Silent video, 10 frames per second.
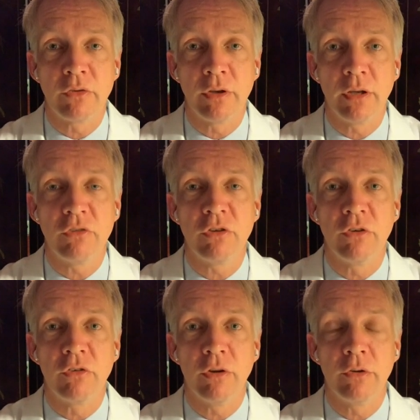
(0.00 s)

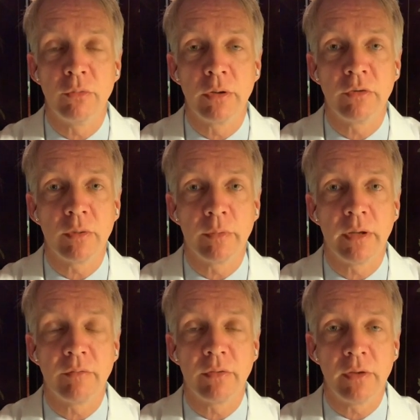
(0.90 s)
conditions. So it's really something you
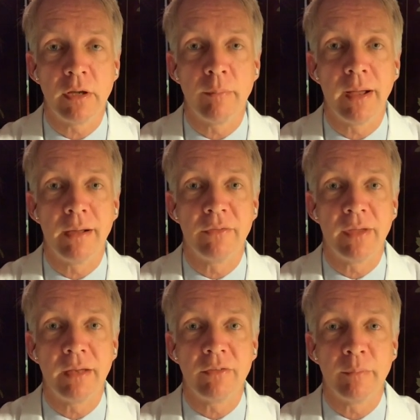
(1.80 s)
have to think about. Is
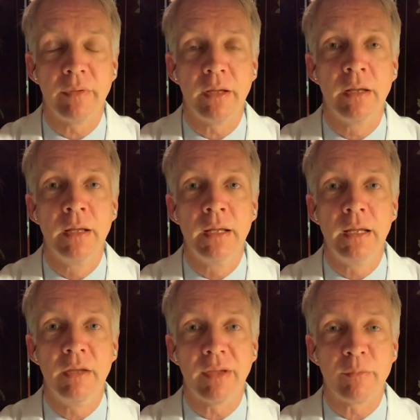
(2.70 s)
that something that
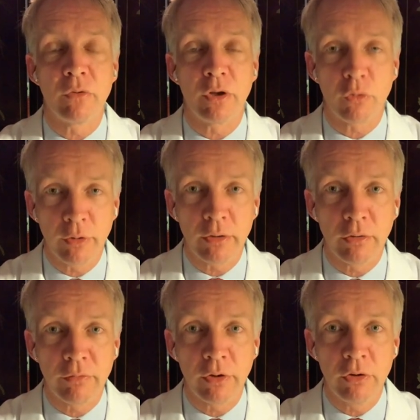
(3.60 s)
is absolutely critical
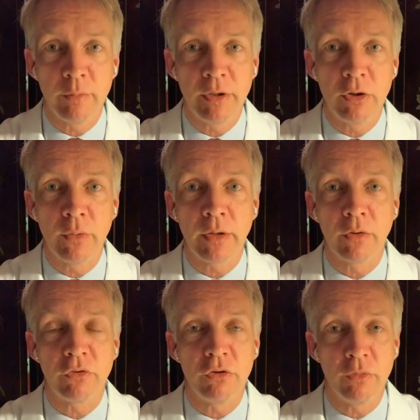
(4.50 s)
for you to be doing, or
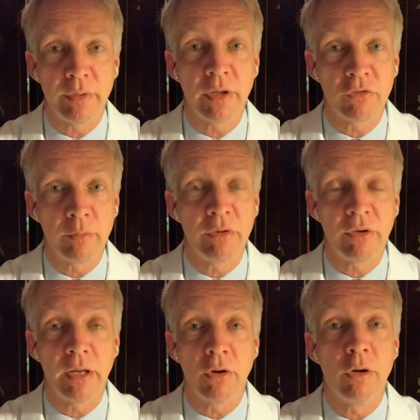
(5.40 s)
should you potentially be
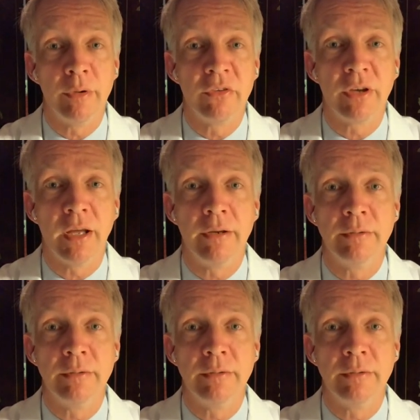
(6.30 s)
staying home instead?